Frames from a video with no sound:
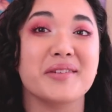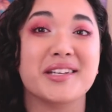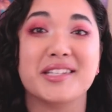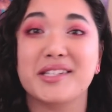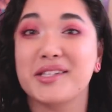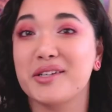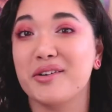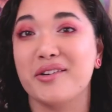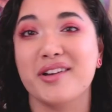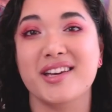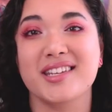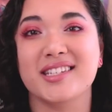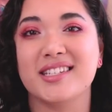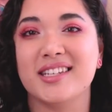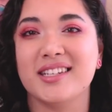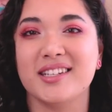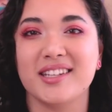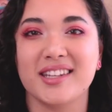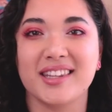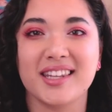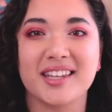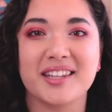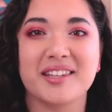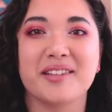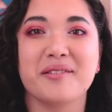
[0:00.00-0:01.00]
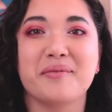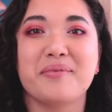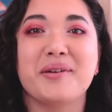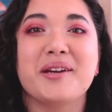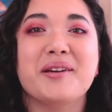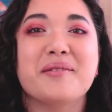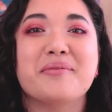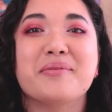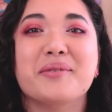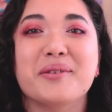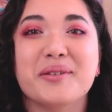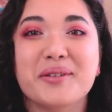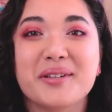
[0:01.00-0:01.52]
It's crazy to think that
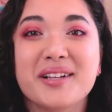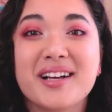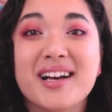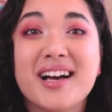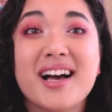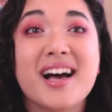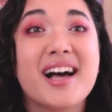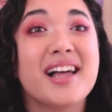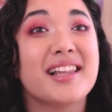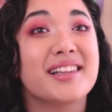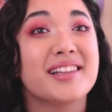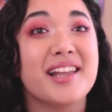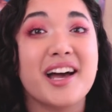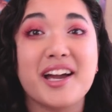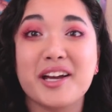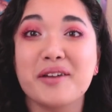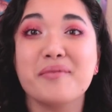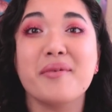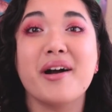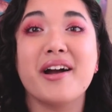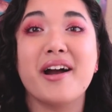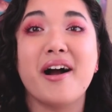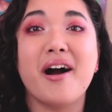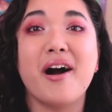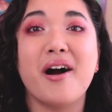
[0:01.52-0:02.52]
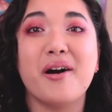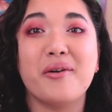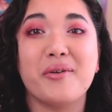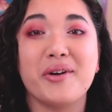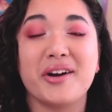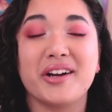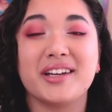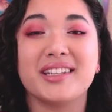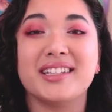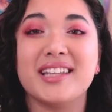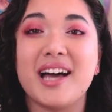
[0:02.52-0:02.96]
people like my artwork